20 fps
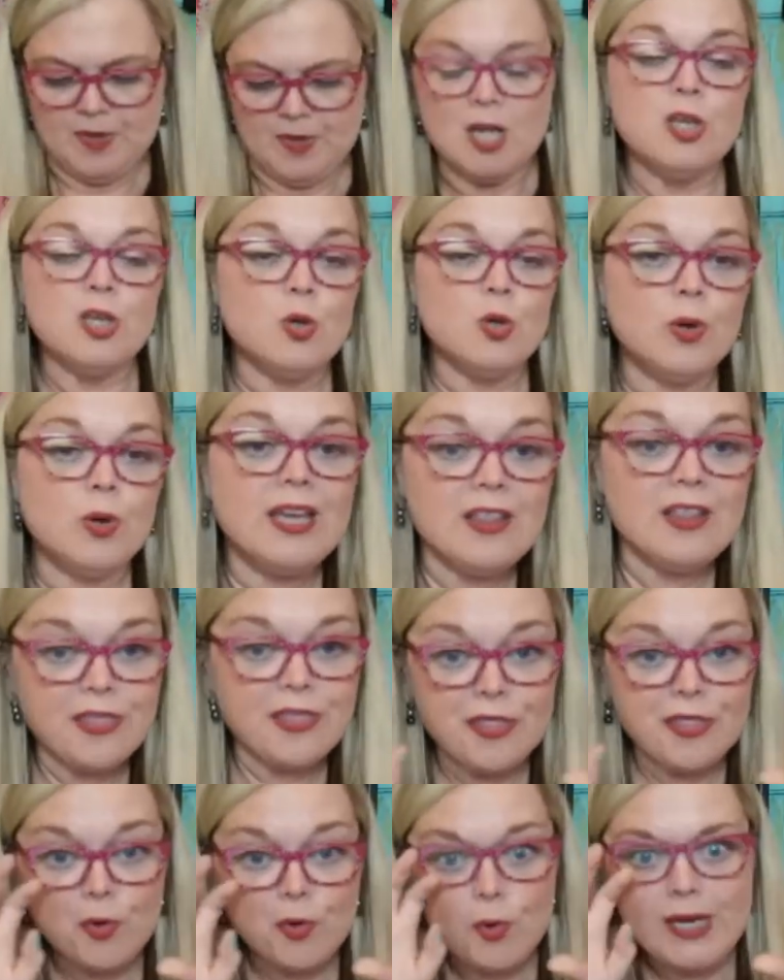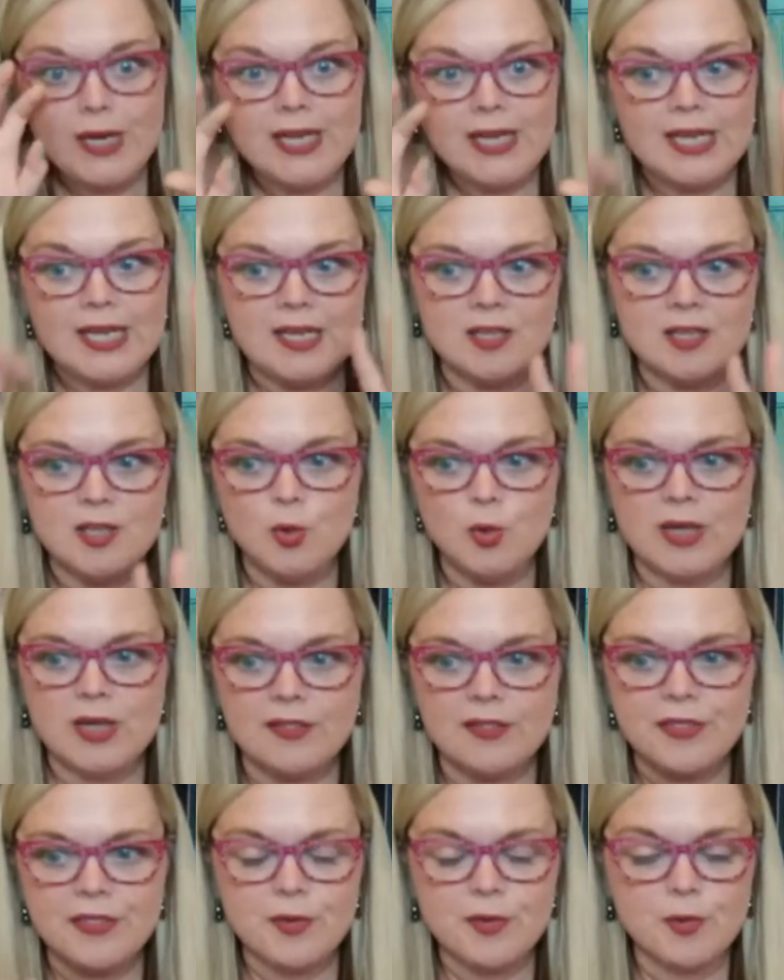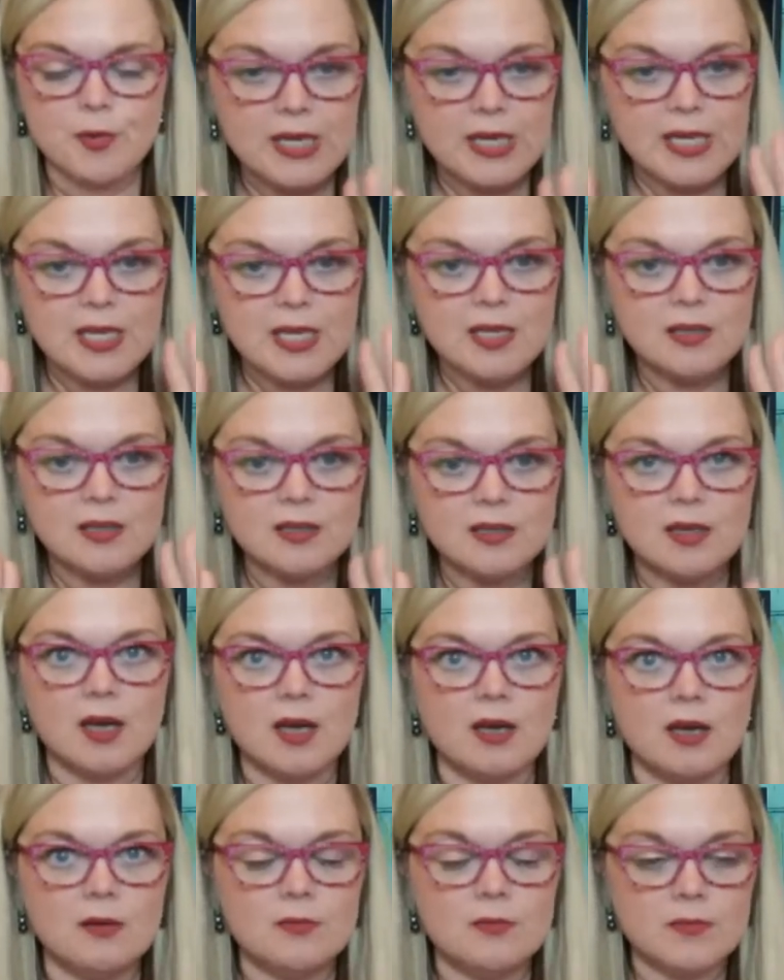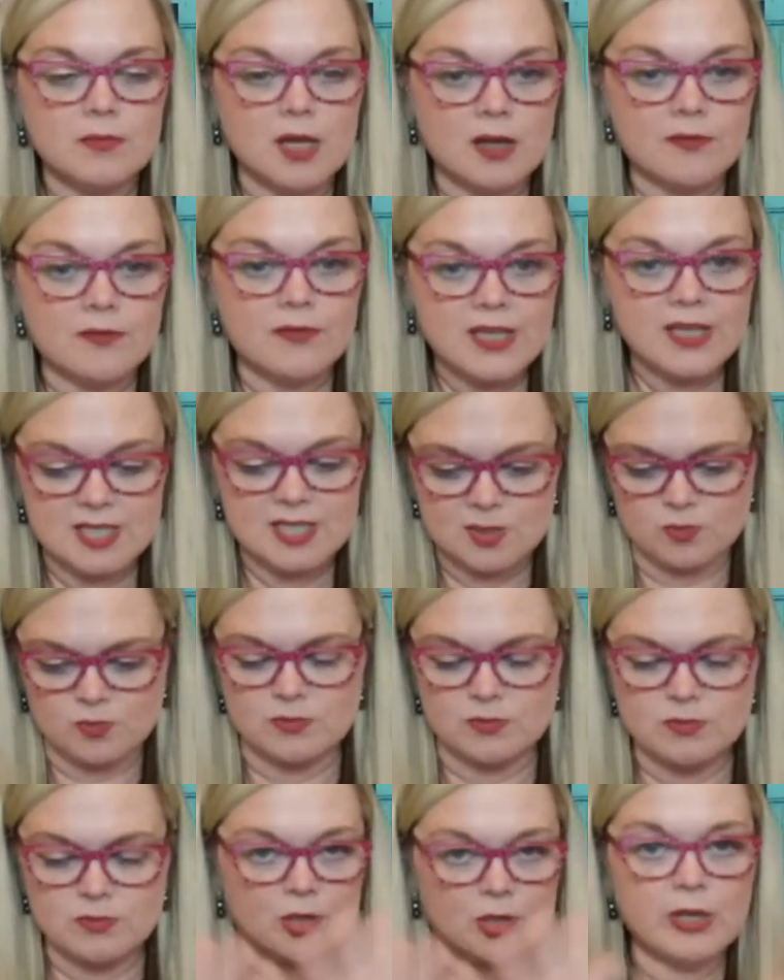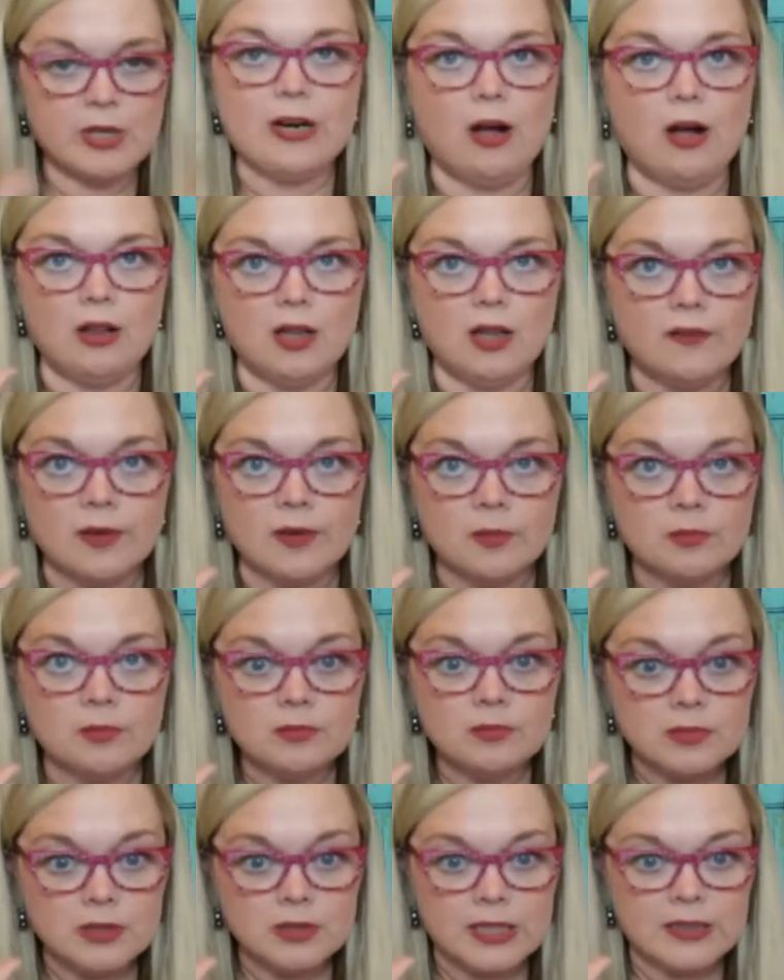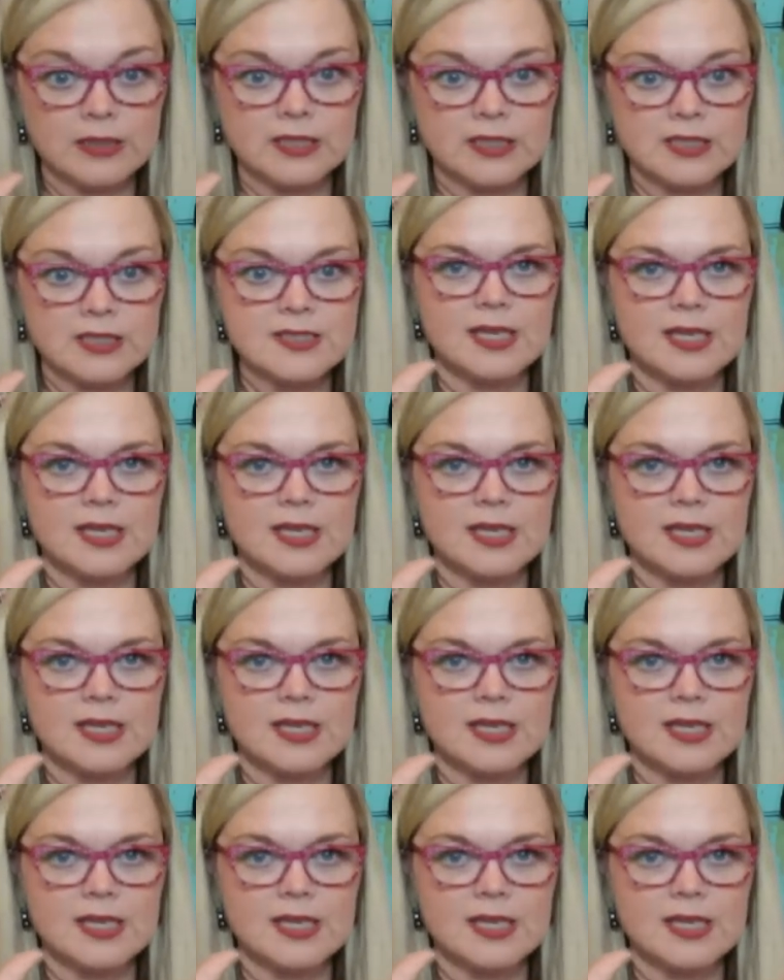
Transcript: You will get three. You You'll get three of these. You get all of them in this set.